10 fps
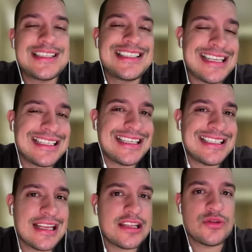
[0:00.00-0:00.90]
60
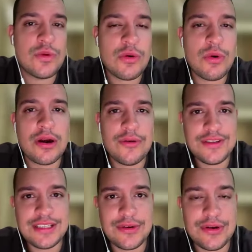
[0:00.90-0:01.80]
cents to acquire a
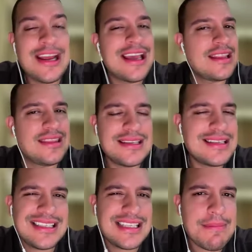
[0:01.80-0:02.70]
visitor, it
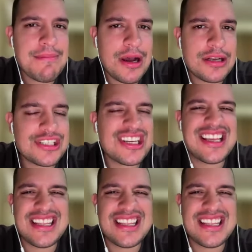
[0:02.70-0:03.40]
doesn't seem much.